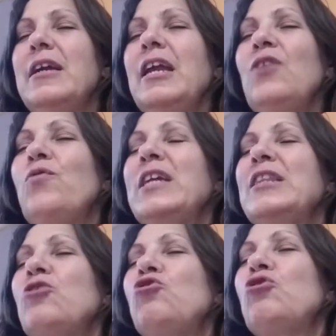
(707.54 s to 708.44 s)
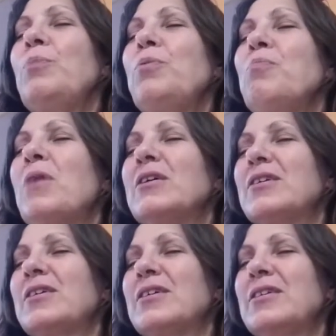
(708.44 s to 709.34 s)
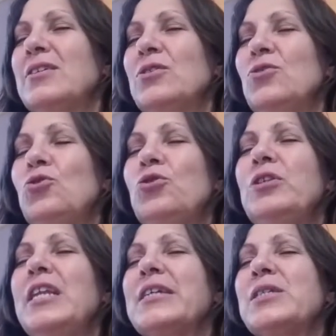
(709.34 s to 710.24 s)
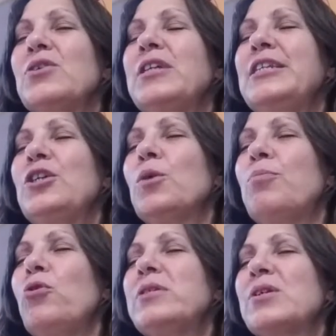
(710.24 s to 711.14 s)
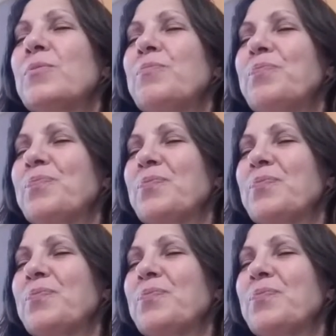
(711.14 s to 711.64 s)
Invite the chipmunk to nestle in your bosom.